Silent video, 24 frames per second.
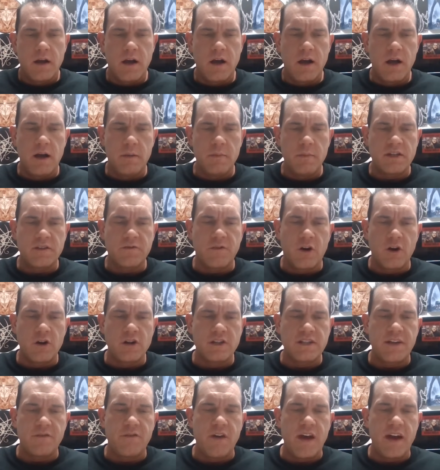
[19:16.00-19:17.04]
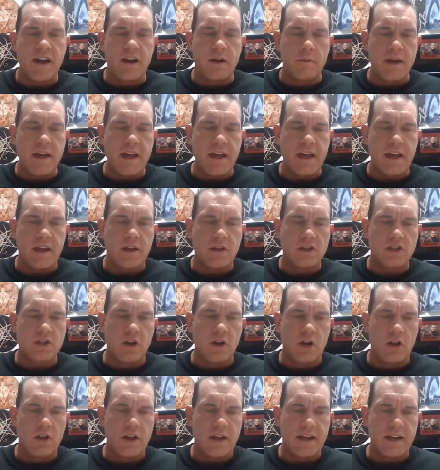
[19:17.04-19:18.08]
Um, as far as the Venom Inc., let's
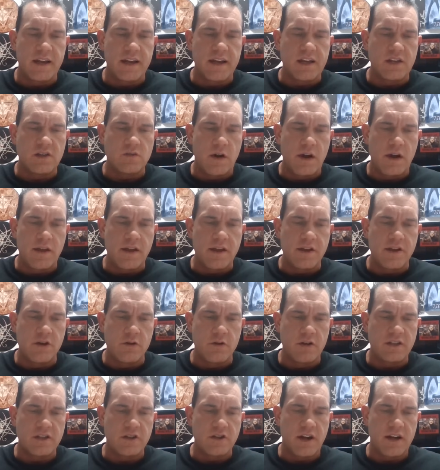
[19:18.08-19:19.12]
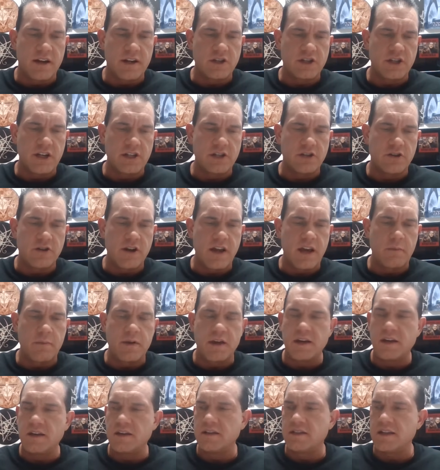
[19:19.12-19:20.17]
call it like it is, why they do it. So they're not going to change their name
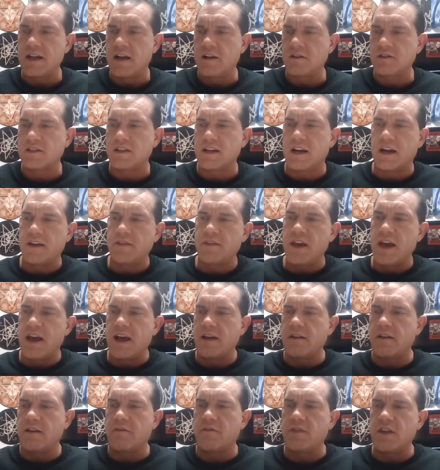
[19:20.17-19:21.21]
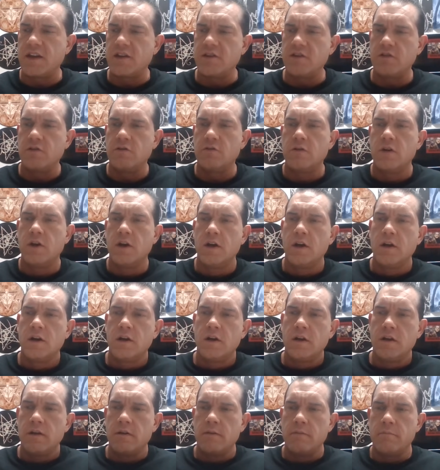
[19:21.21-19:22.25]
because outside that, if they do
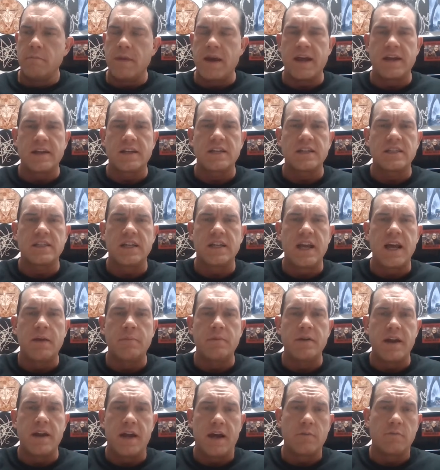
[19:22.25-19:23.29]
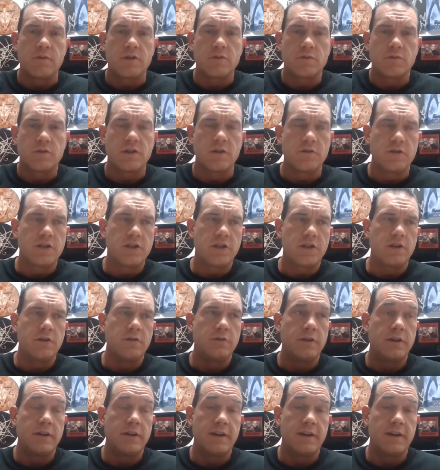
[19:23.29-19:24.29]
Mantis and Abaddon, which was those two,